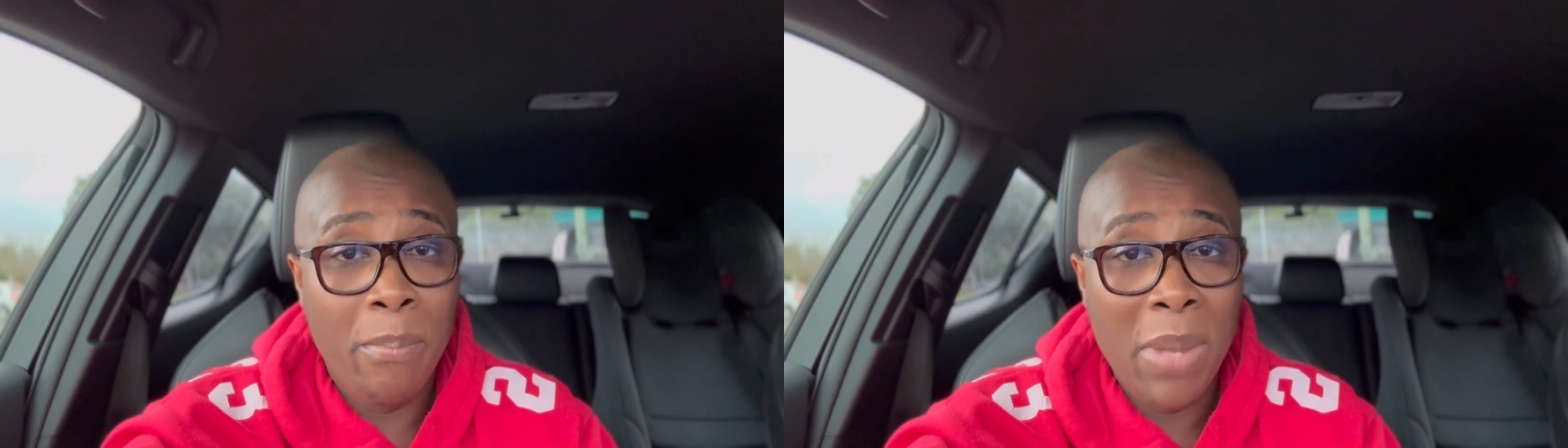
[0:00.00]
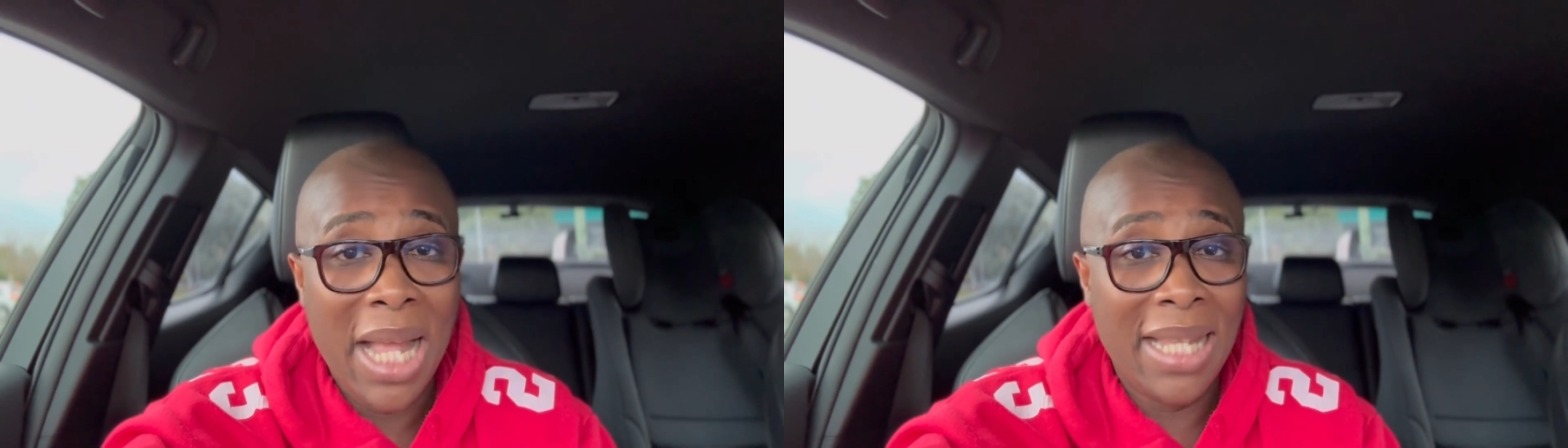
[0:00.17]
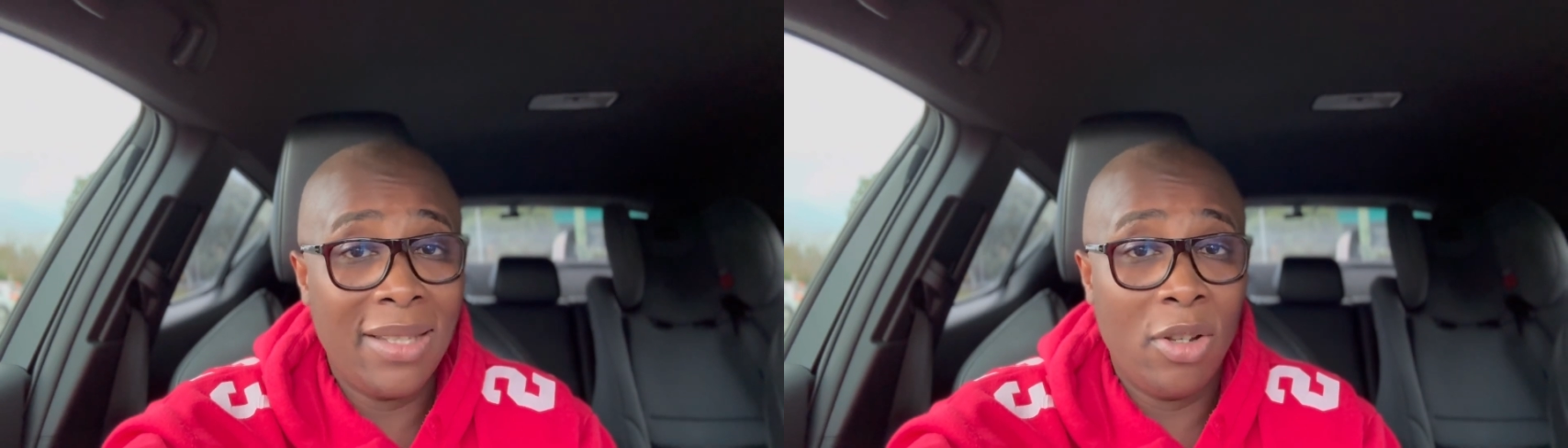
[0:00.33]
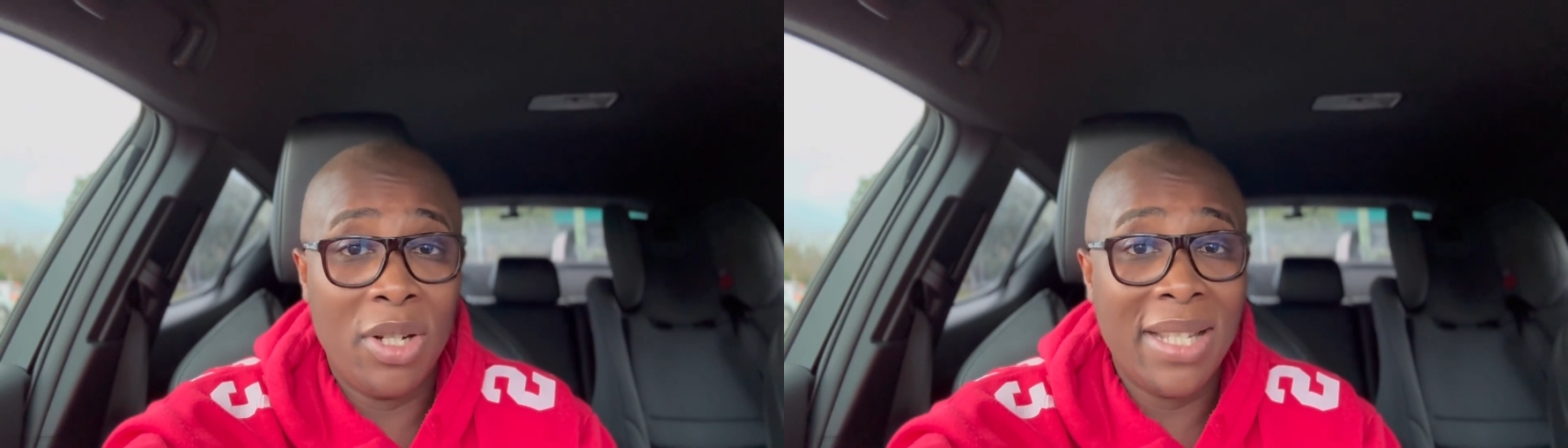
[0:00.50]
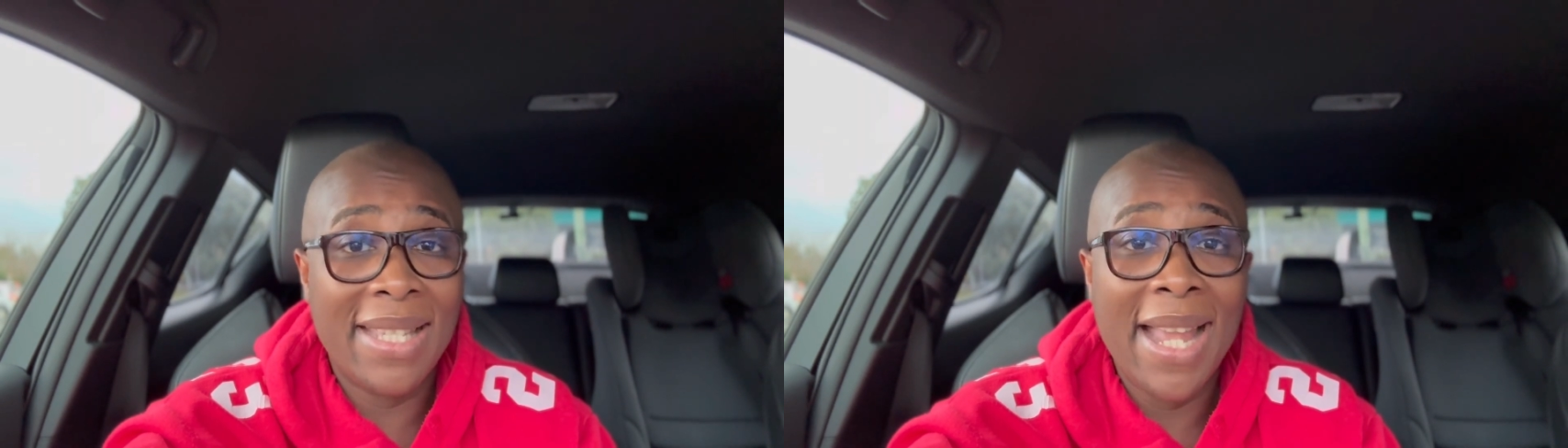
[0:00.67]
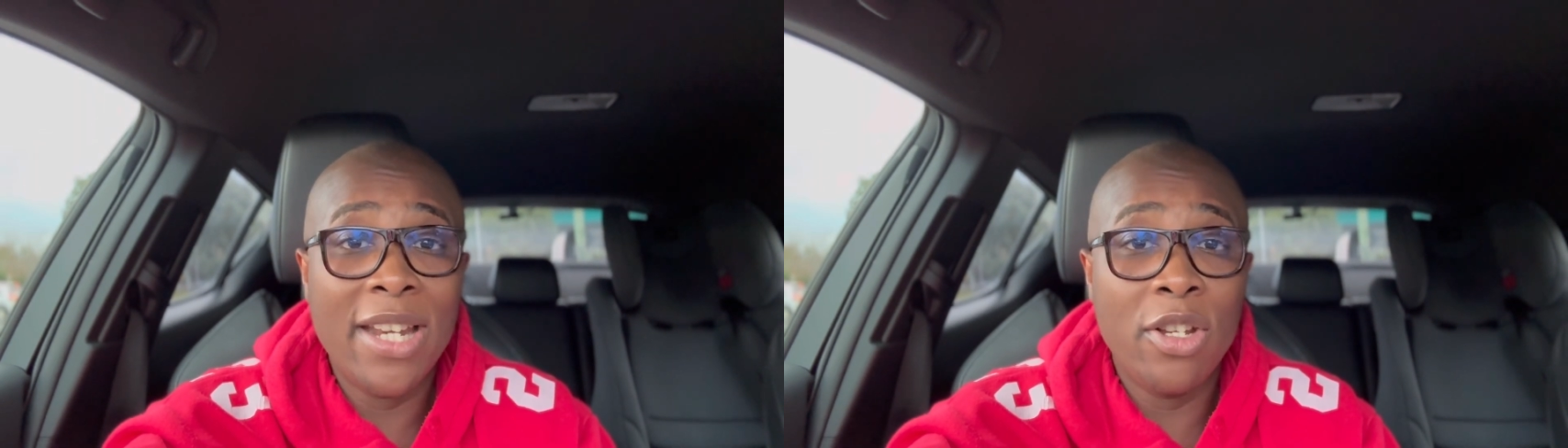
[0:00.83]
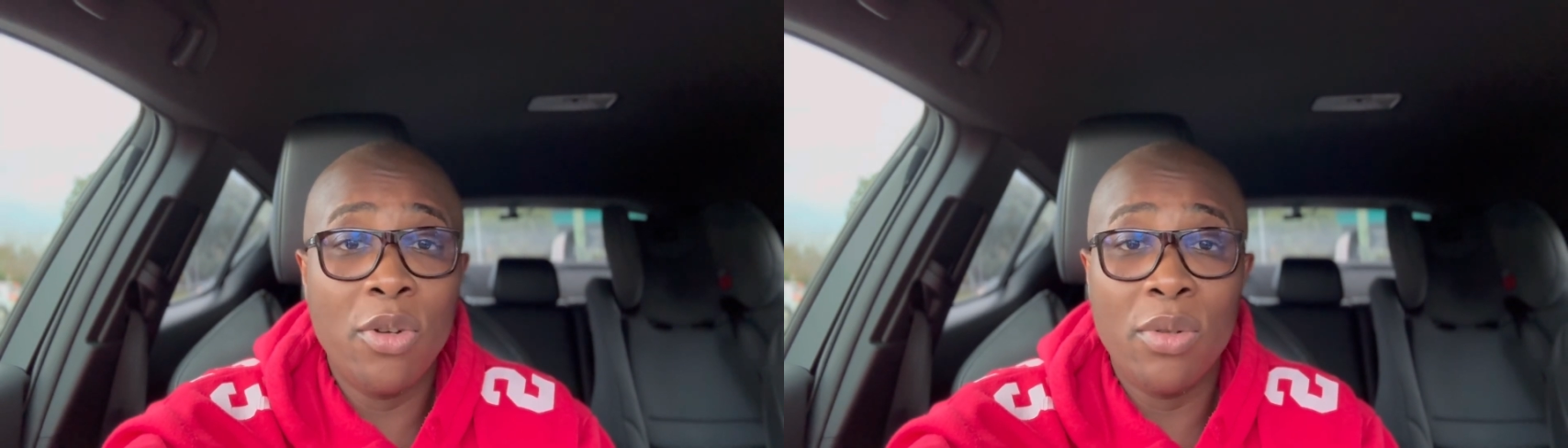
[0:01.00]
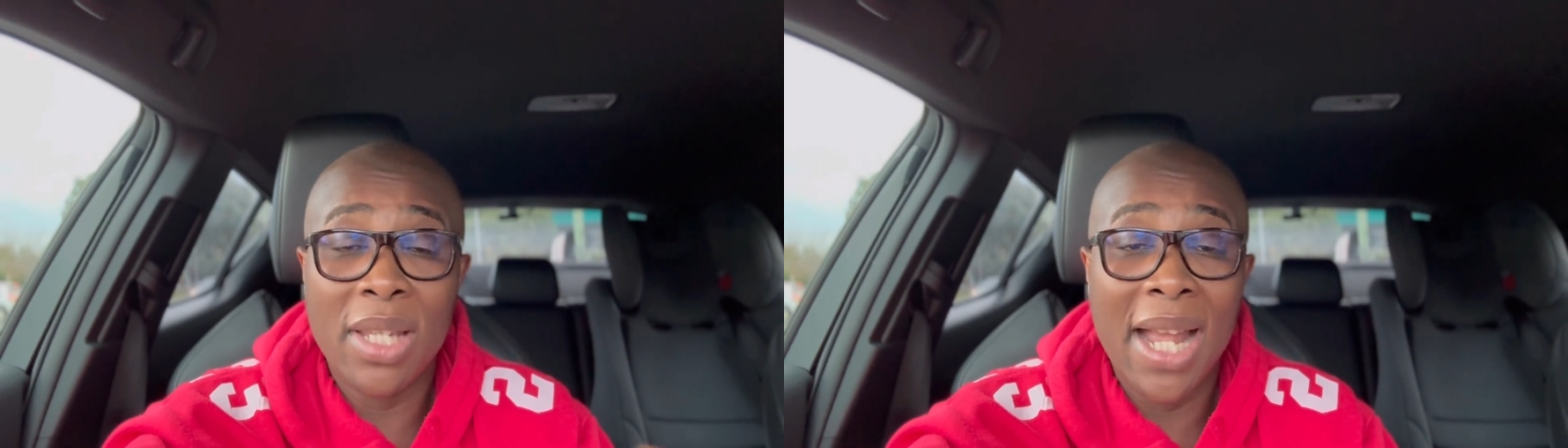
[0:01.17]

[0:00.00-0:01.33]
And on a side note,